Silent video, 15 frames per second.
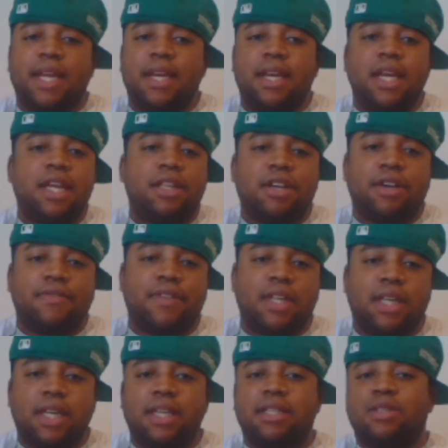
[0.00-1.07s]
and neither of the
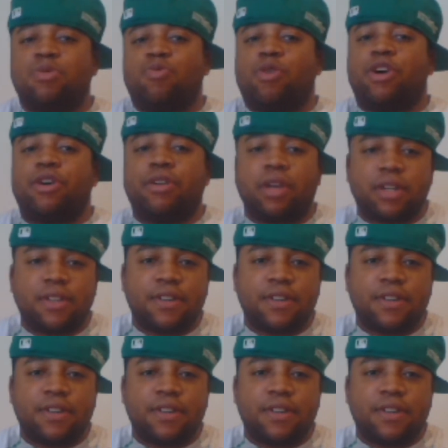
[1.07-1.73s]
discs worked.